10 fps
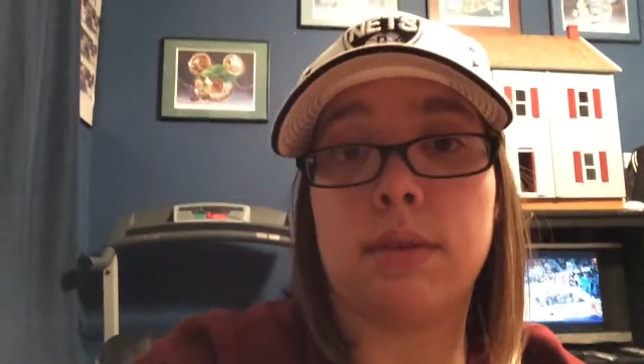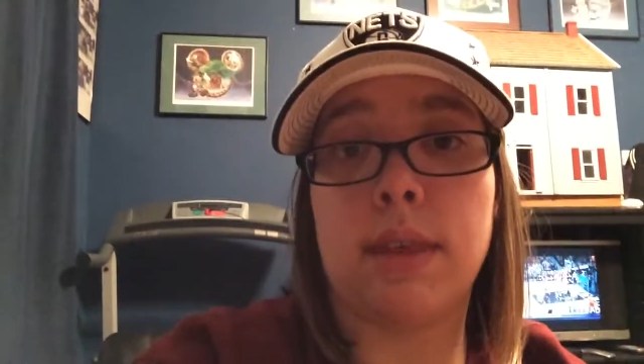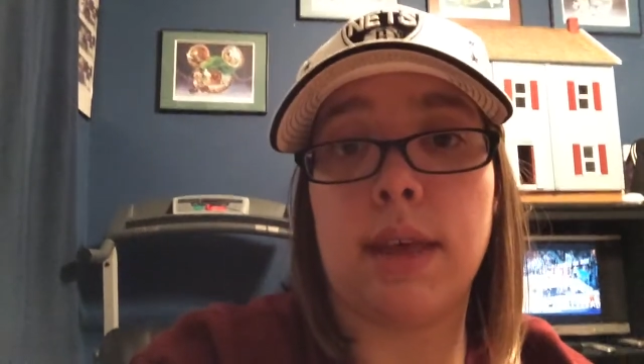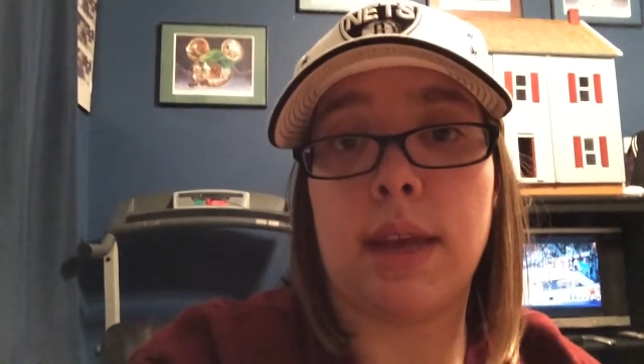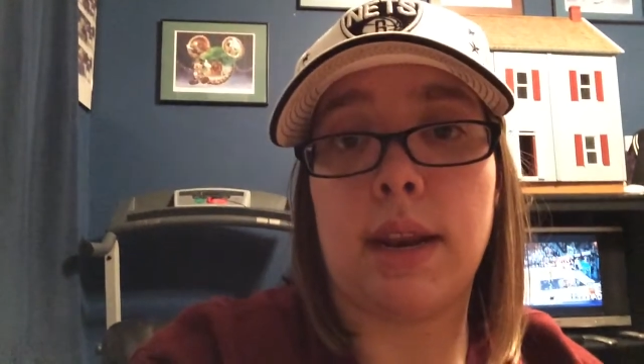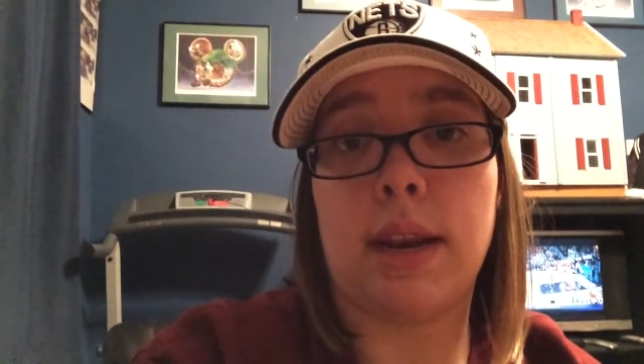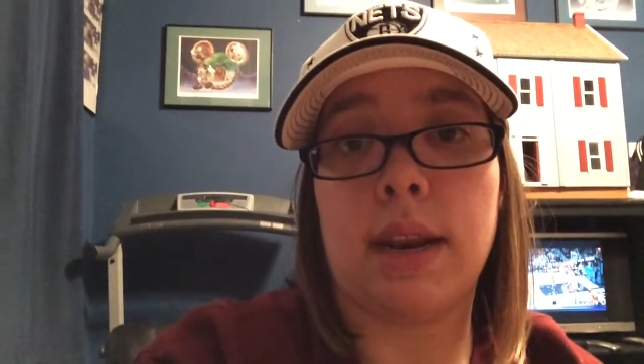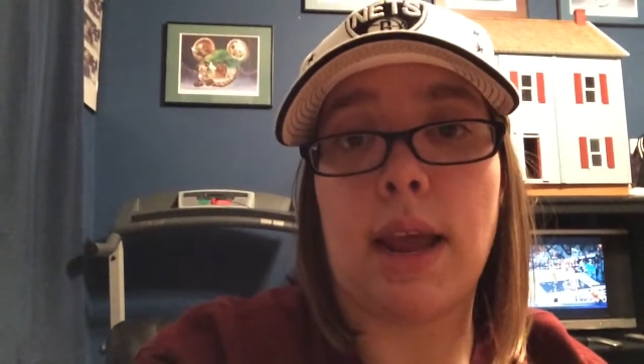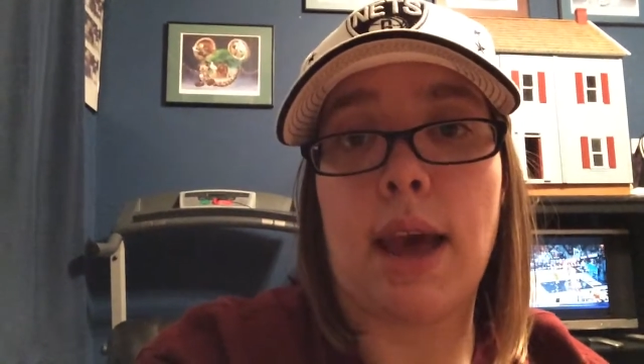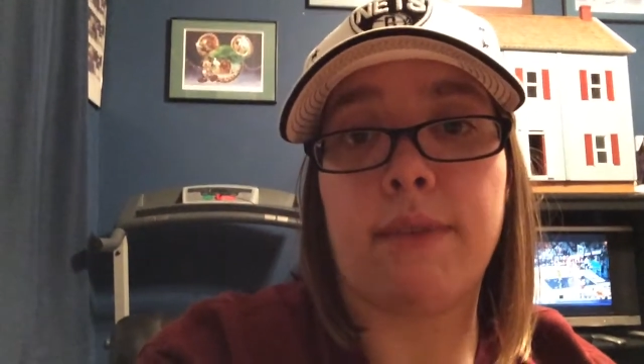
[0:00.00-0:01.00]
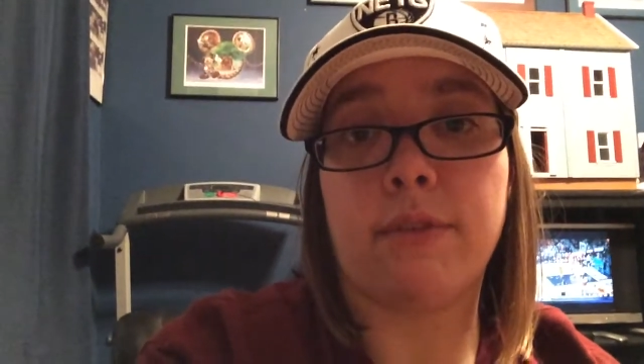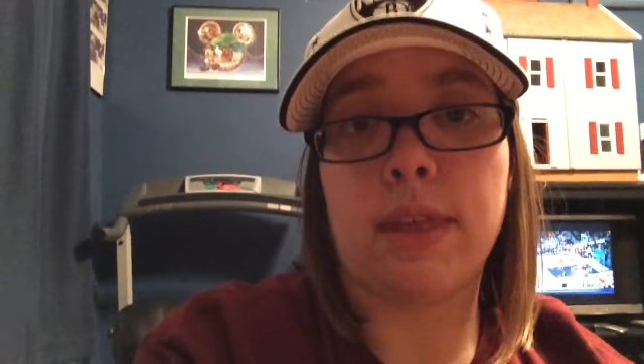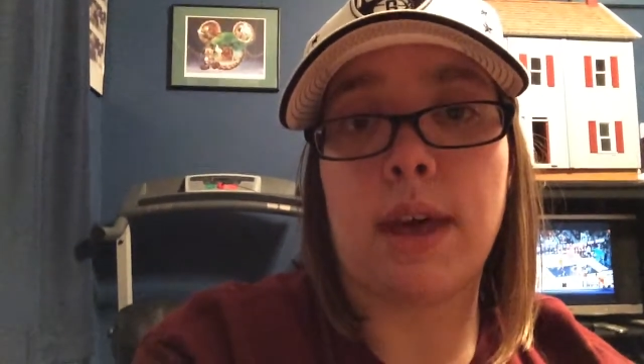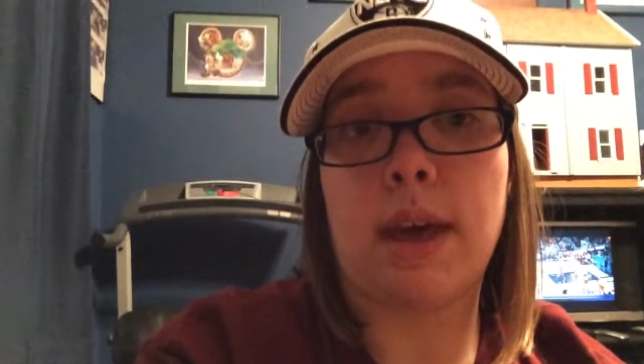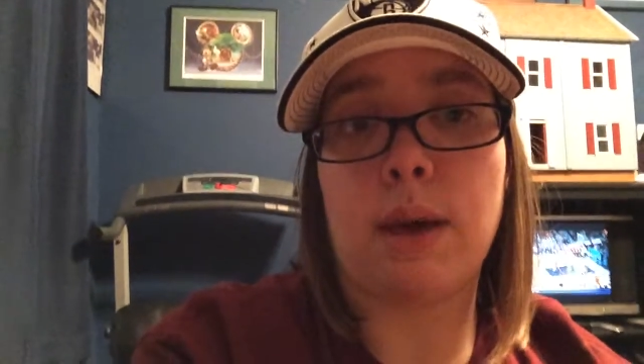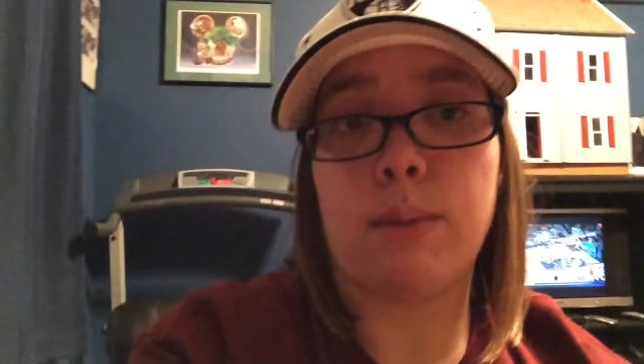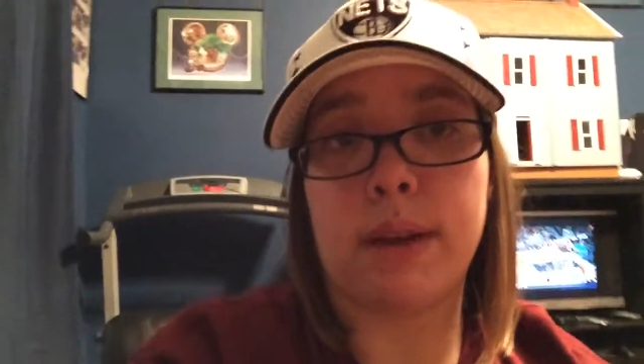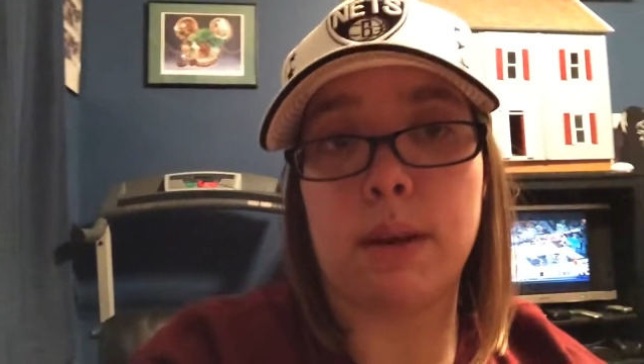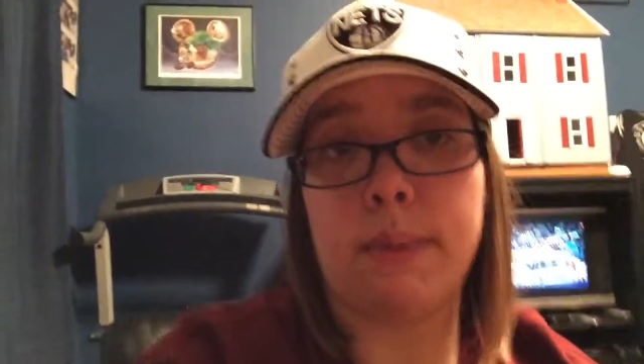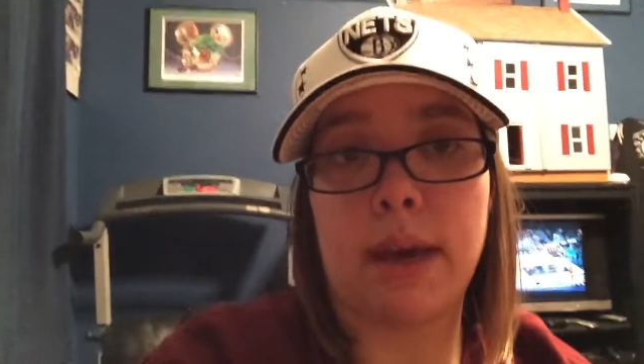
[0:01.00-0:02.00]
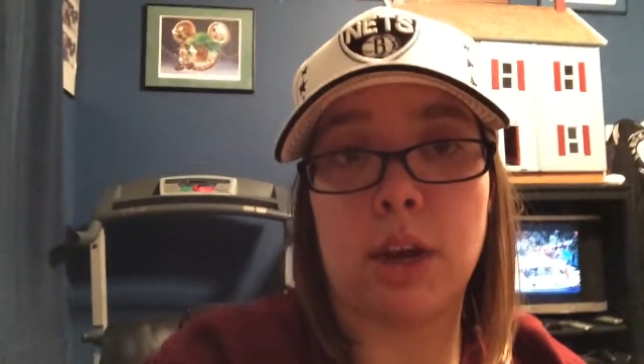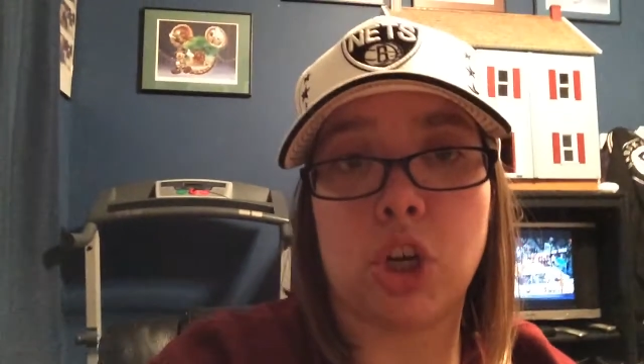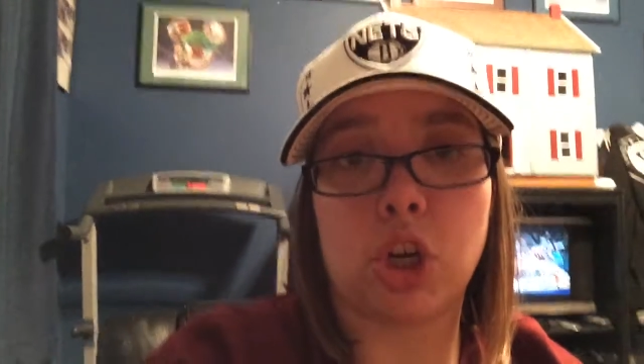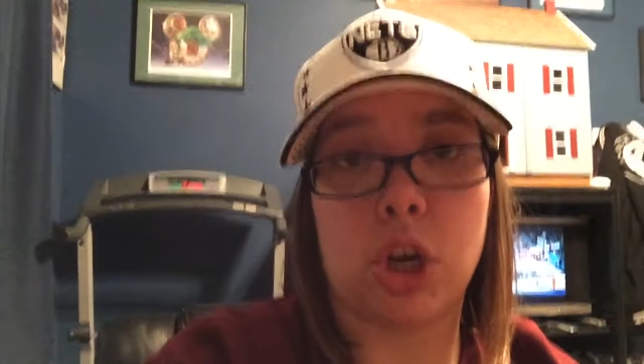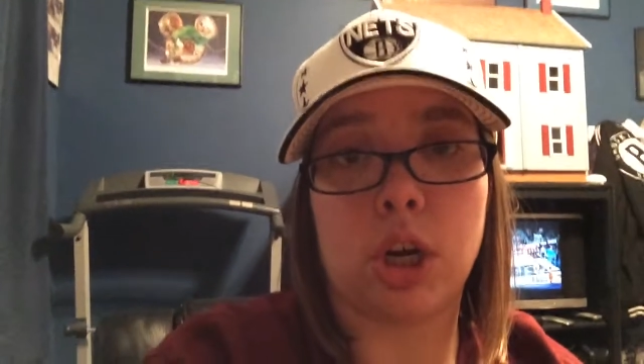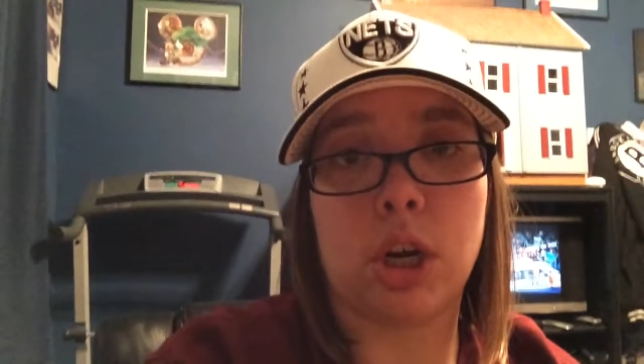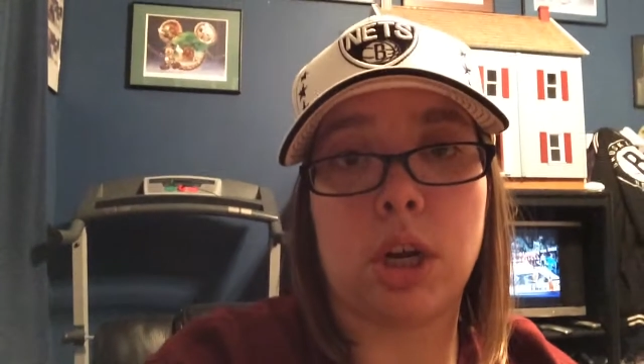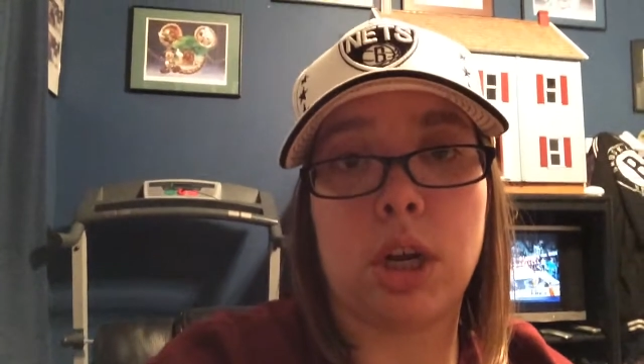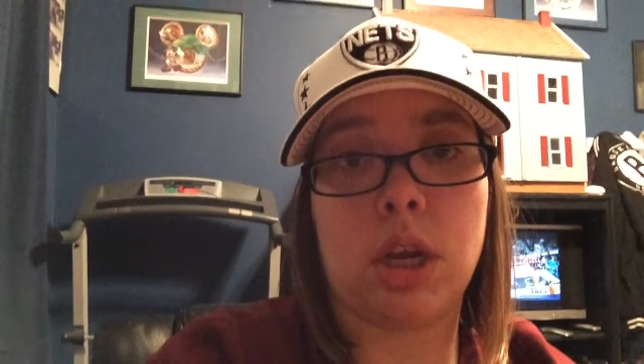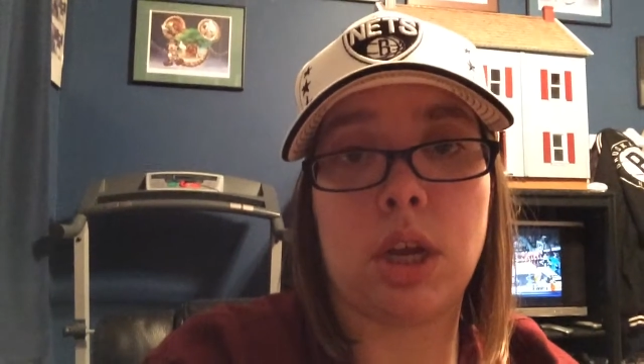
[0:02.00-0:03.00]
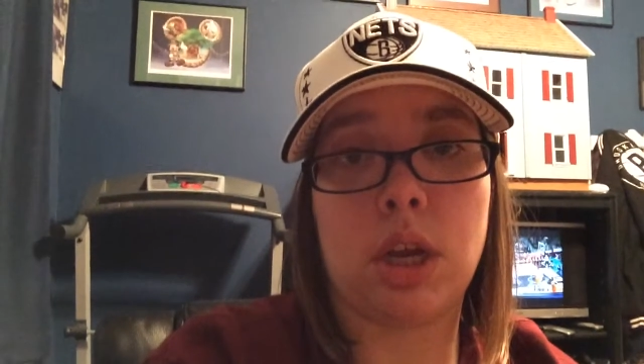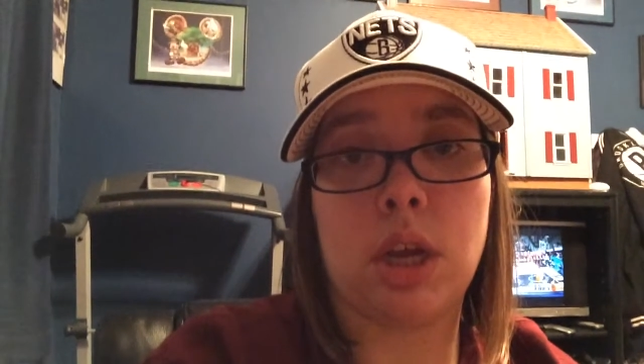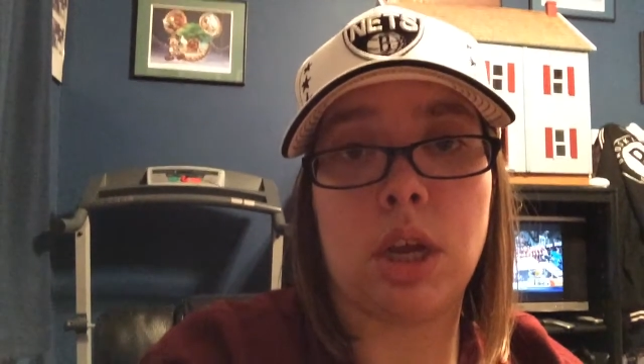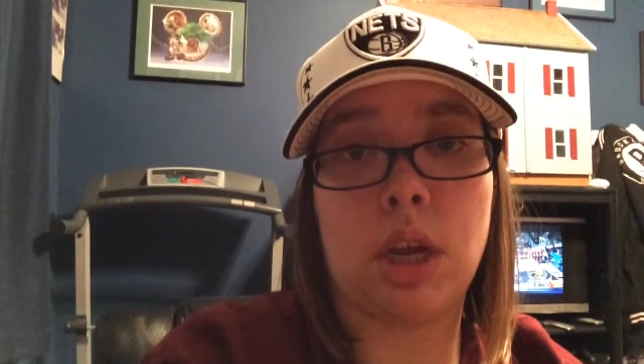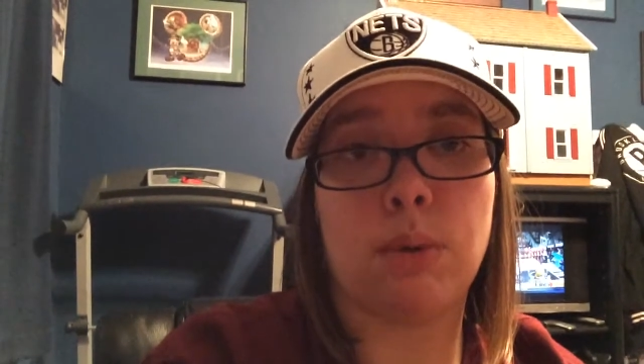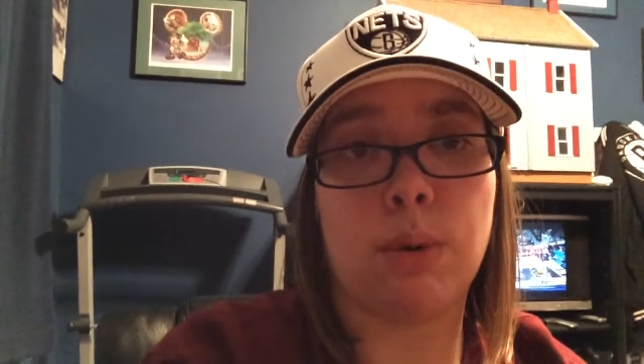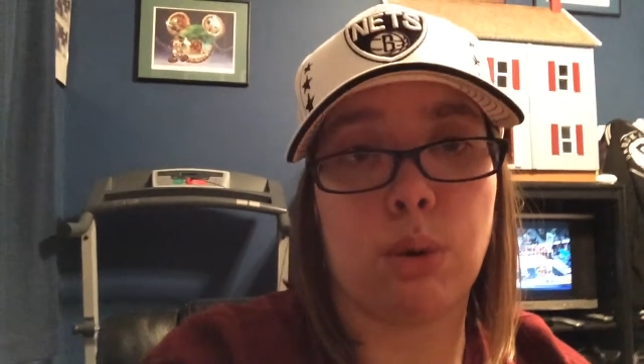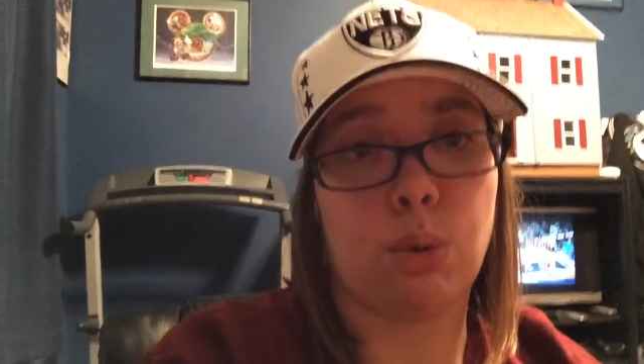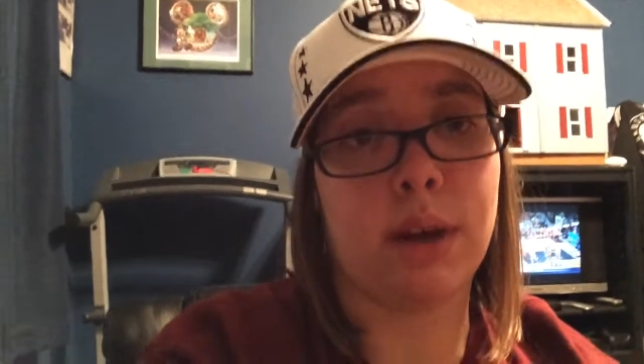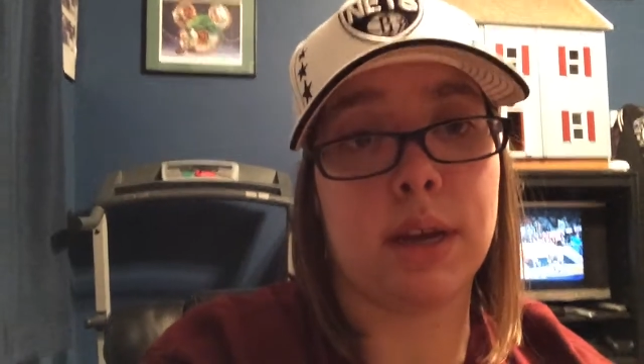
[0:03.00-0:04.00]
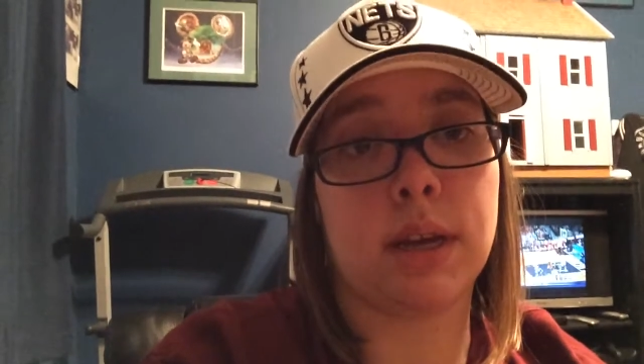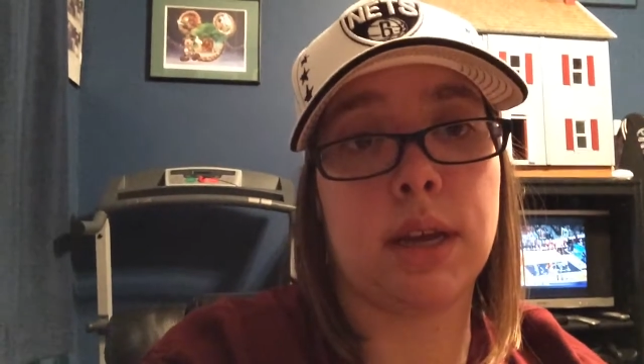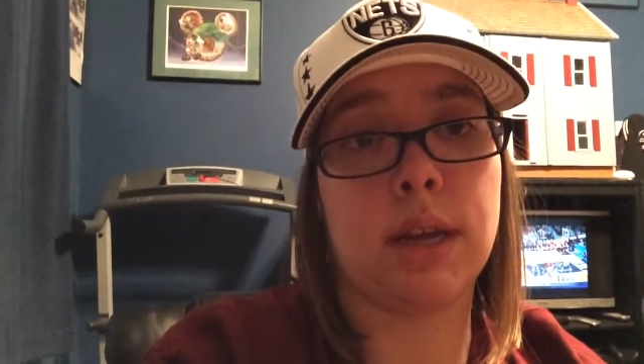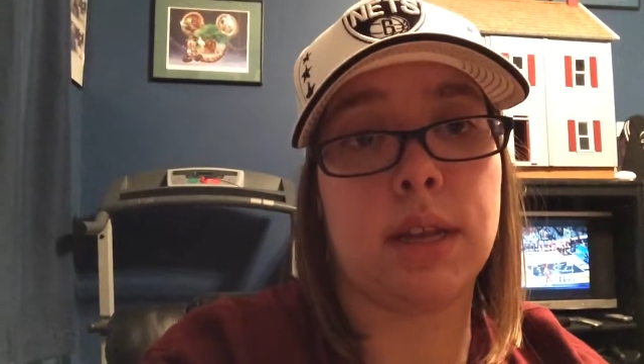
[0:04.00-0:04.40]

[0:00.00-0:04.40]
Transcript: Then after that, I went to buy a shirt real quick.